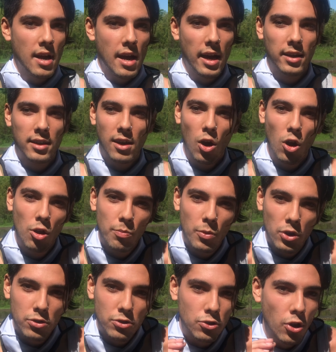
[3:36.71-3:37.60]
and
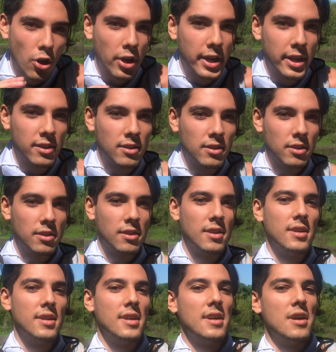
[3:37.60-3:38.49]
almost talking
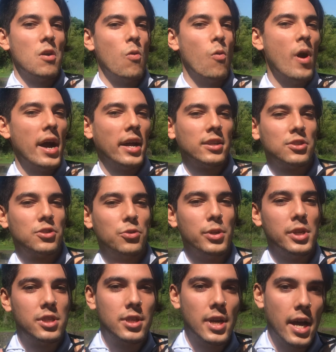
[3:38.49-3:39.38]
one
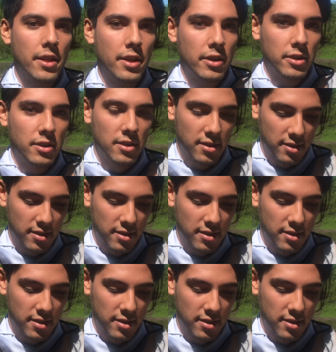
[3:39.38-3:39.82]
to each other.